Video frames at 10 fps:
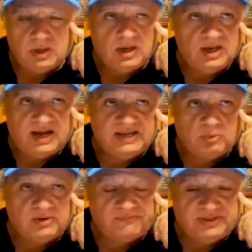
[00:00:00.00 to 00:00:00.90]
I had
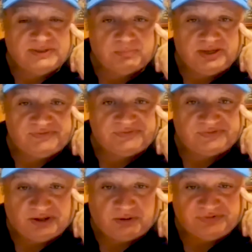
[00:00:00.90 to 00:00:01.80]
one friend that plays the
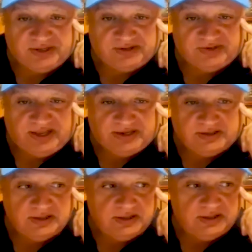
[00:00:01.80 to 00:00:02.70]
Celtics, and